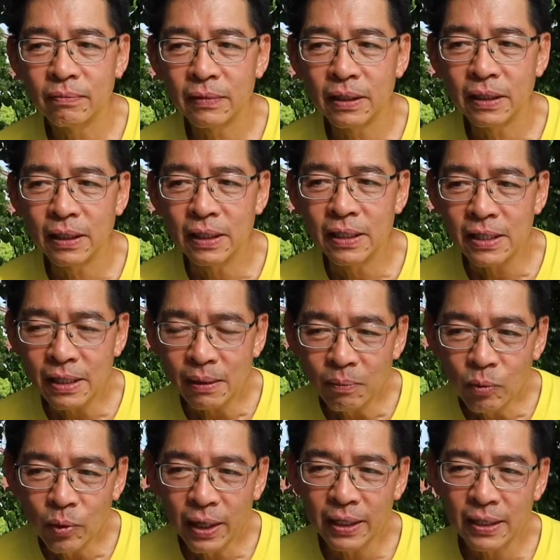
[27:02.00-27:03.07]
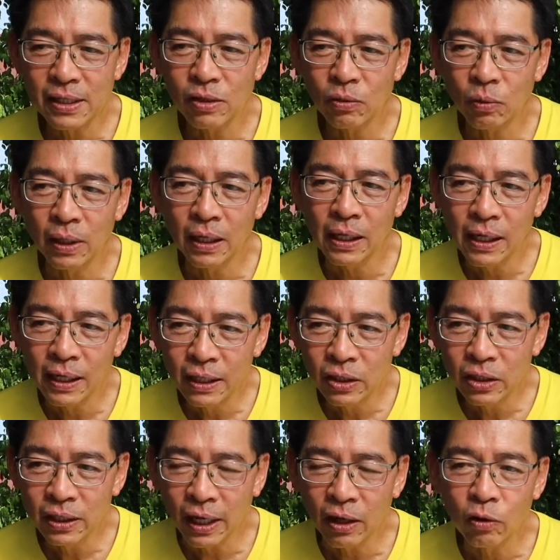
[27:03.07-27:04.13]
in some ways, we learn
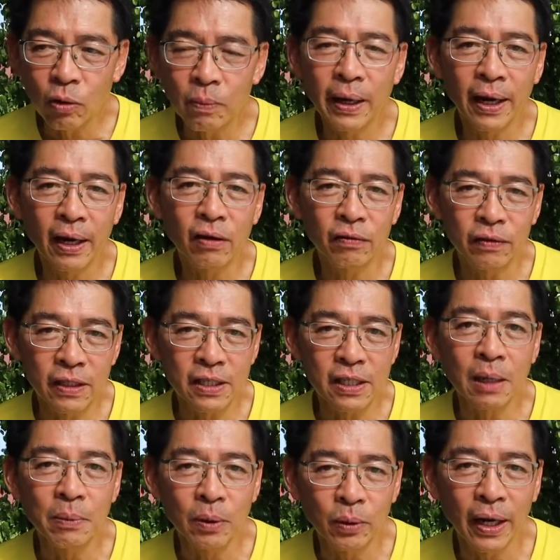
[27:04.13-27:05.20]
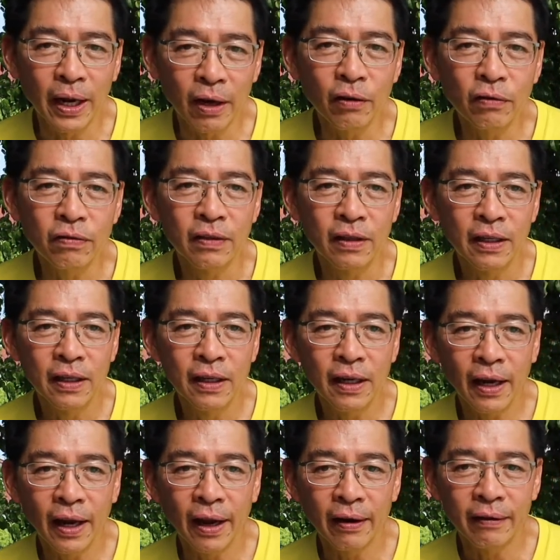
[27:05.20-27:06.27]
that global health is neighborhood health,
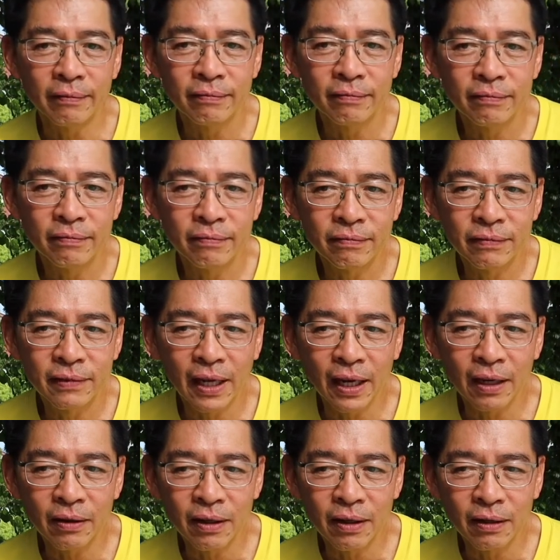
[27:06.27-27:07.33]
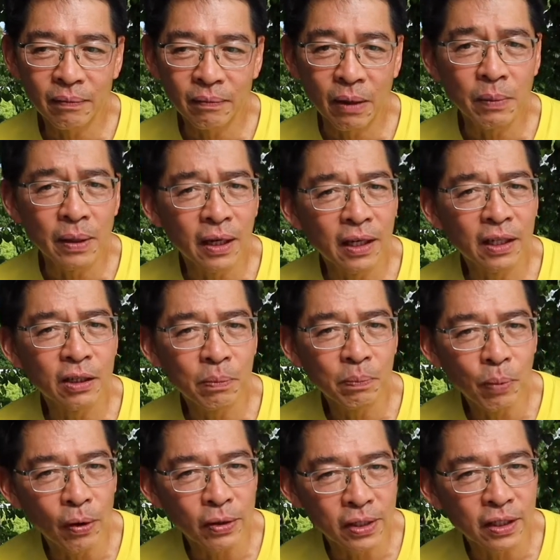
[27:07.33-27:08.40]
and that may be a little
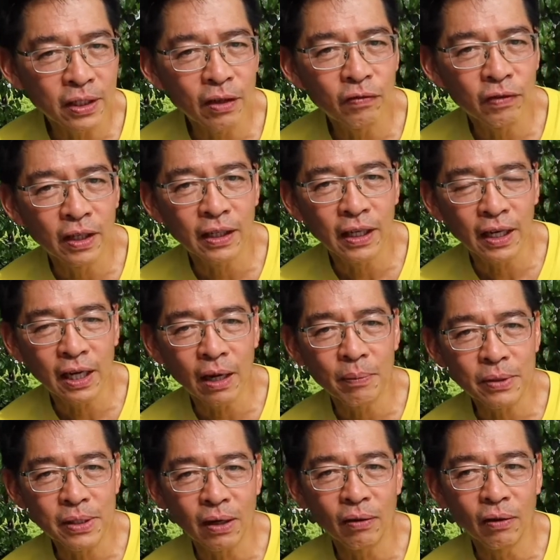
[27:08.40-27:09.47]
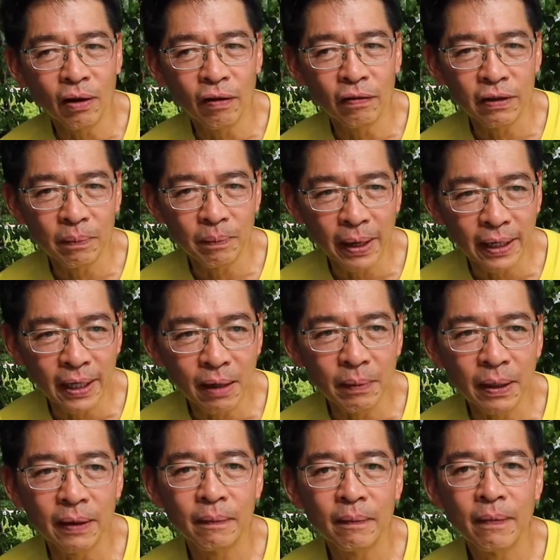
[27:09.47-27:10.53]
positive thing that comes out of the pandemic.
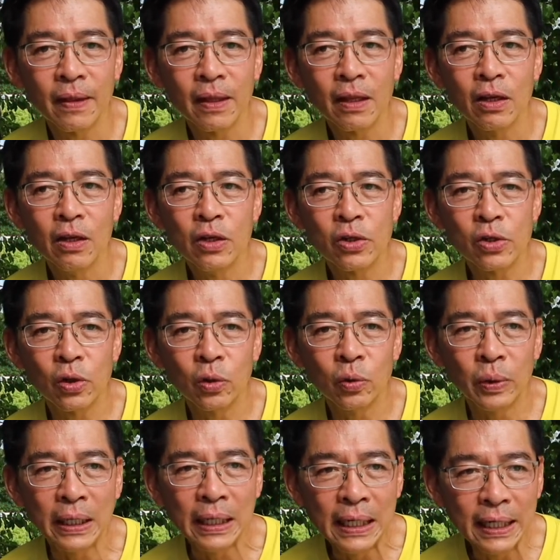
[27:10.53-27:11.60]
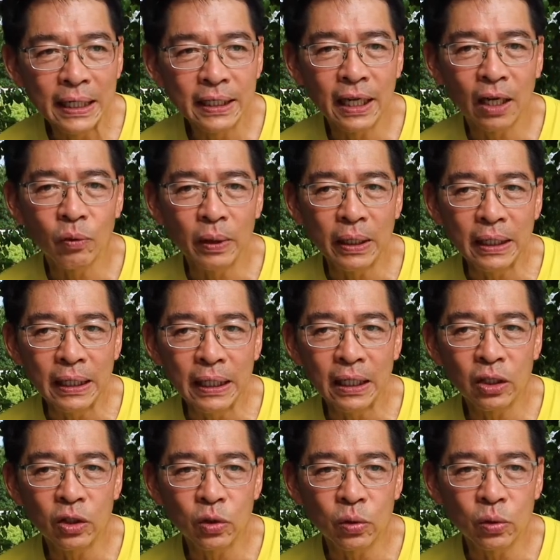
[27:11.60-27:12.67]
So we learn that we need
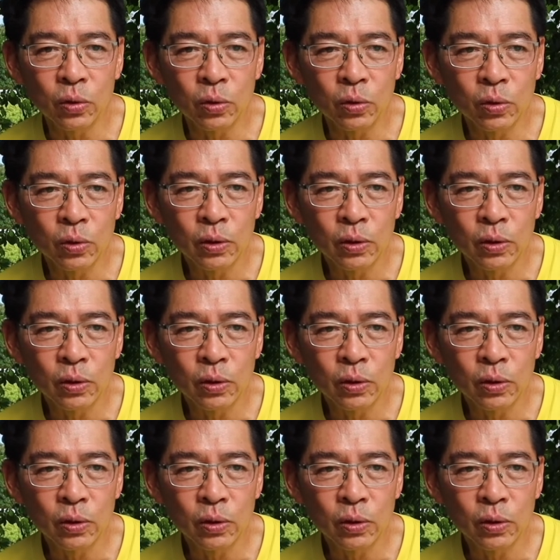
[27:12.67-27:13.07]
to